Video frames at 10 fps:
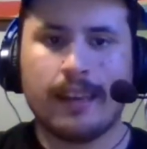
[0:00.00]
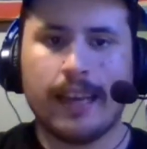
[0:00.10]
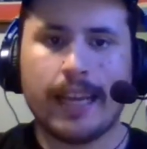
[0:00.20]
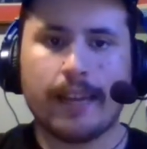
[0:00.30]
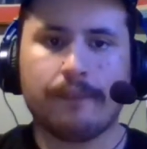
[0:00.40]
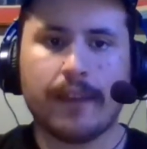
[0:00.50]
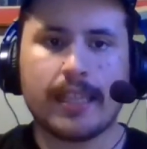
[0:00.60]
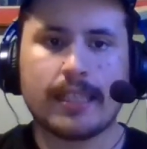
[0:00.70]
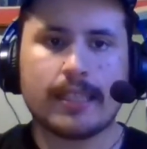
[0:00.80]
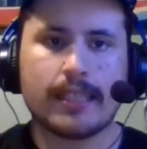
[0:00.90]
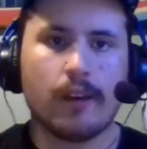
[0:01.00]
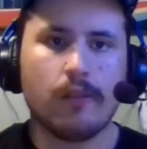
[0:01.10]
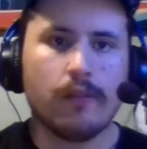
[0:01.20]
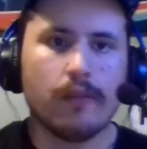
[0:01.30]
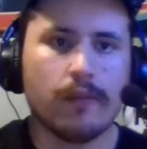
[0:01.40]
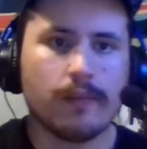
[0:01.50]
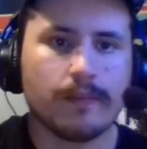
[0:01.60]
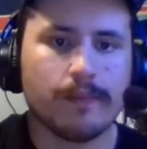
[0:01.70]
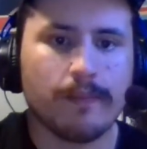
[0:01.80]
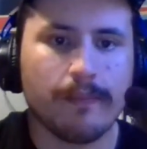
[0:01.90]
And the fight itself,
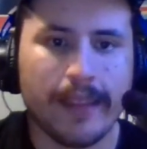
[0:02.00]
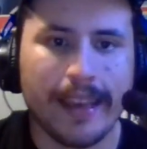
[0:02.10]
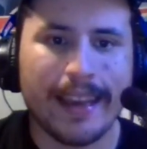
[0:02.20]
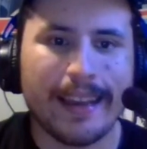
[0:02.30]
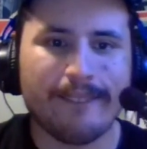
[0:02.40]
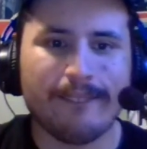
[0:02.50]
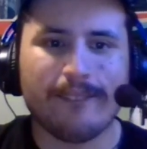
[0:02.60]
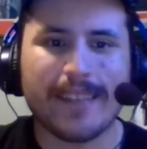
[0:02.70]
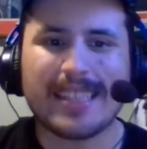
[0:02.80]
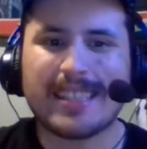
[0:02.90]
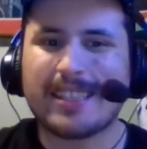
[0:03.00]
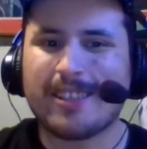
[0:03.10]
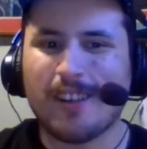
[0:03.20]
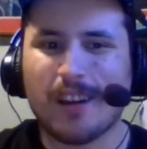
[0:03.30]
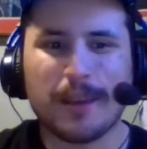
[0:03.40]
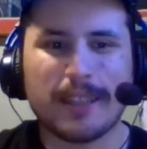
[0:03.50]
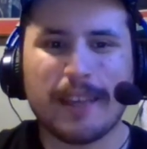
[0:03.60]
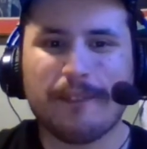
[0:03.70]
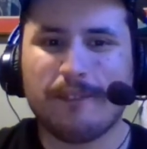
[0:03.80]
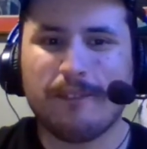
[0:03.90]
let's talk about
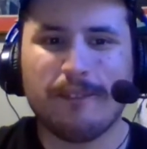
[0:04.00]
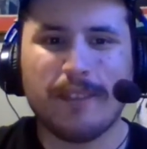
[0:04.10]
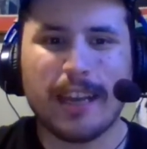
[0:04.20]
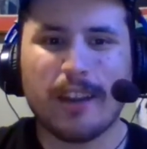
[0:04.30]
that fight.